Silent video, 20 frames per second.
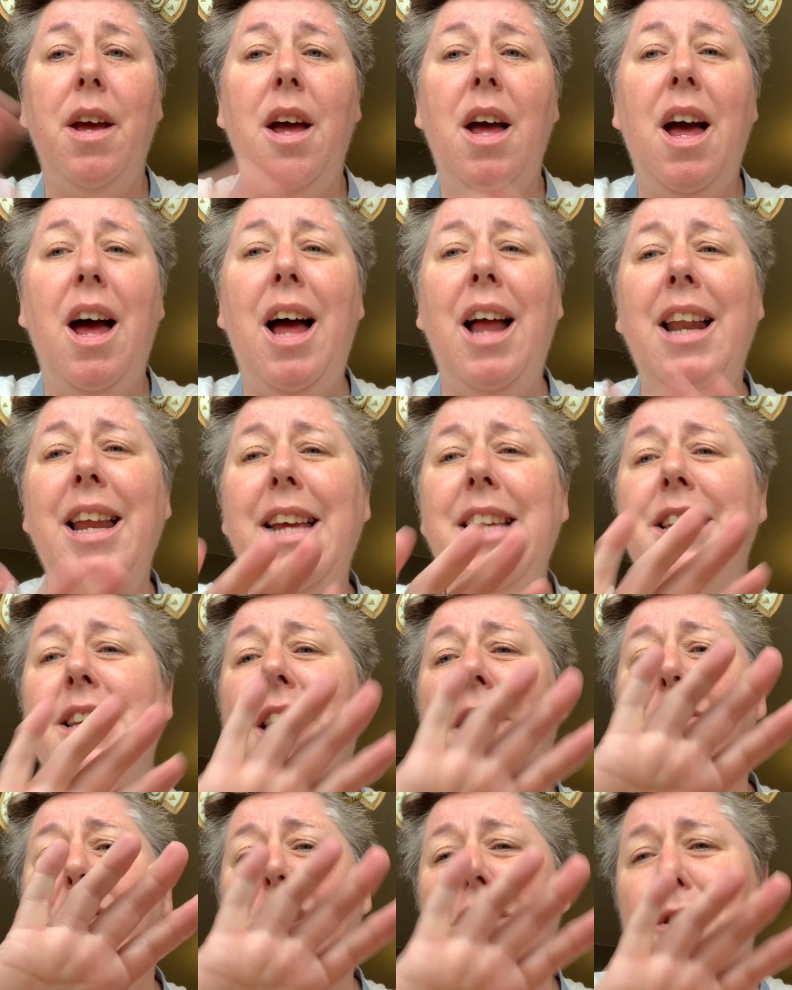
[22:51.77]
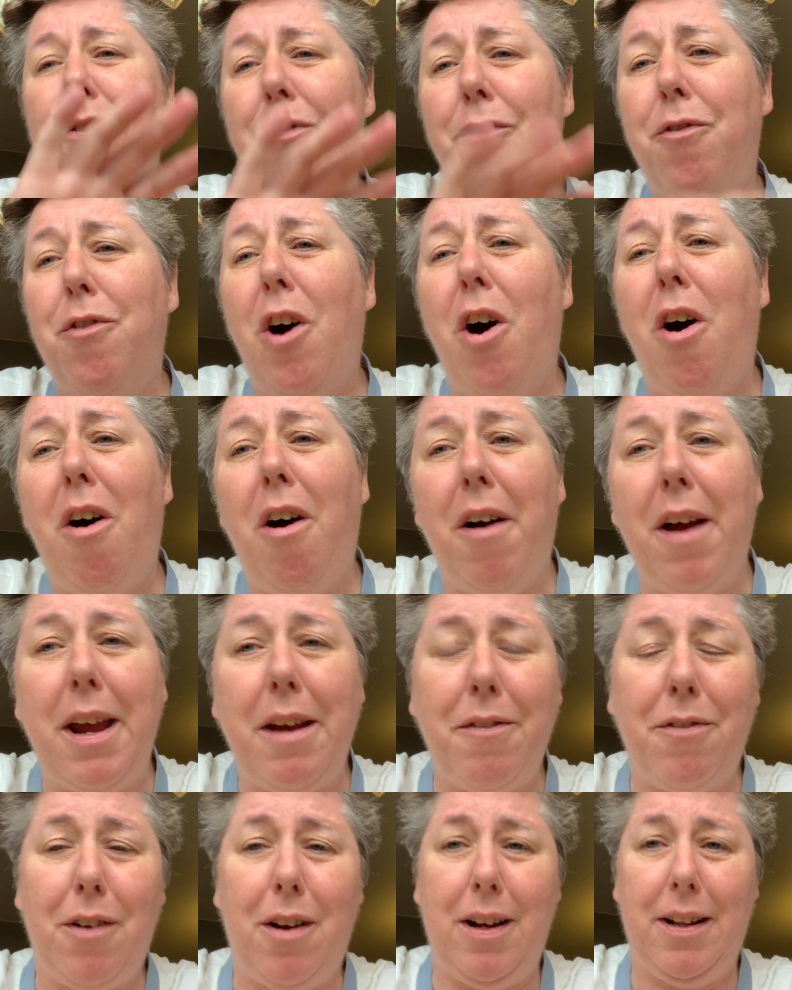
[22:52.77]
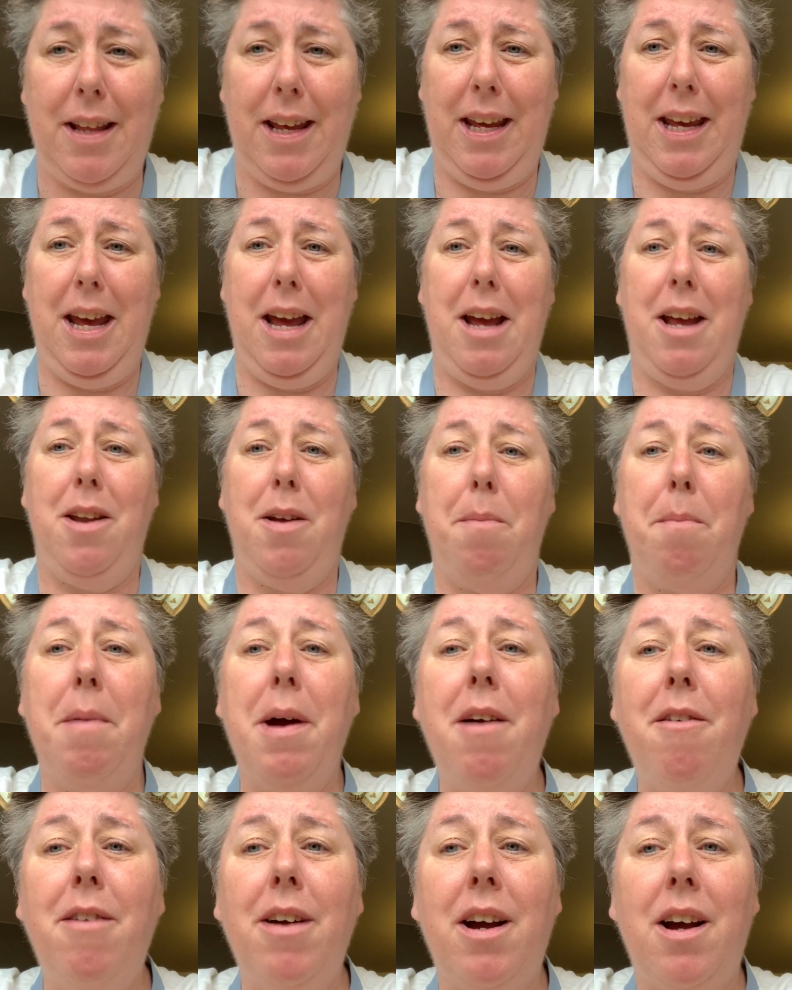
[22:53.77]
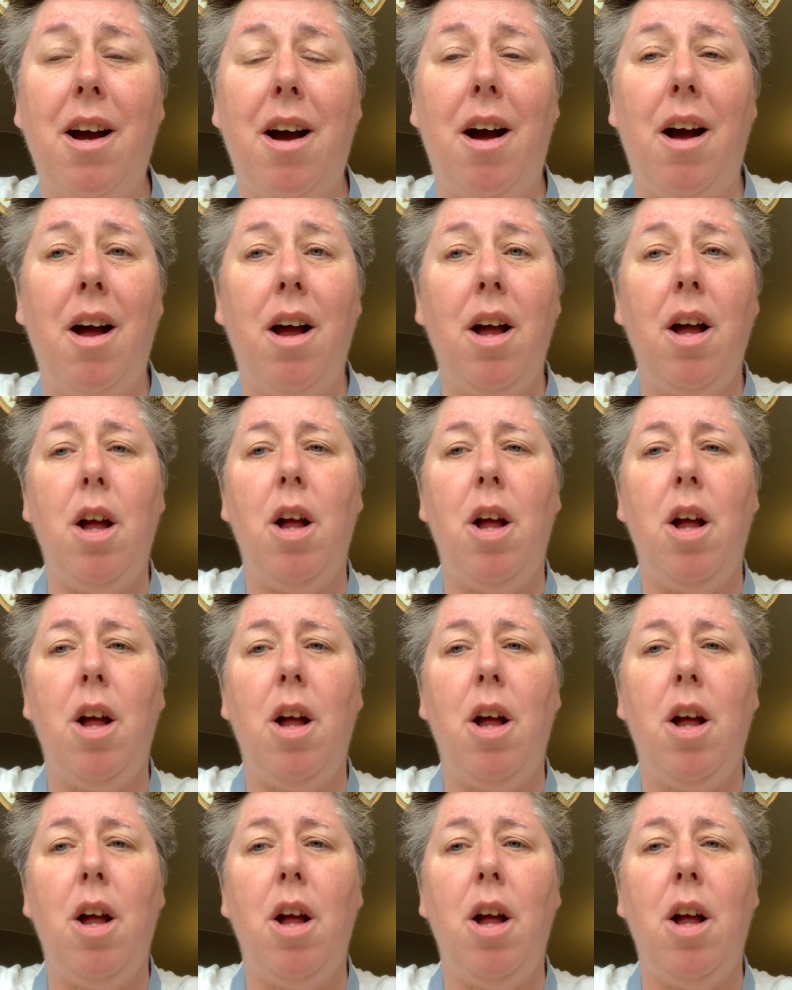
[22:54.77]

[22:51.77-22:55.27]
at least give us 5 like they get in America.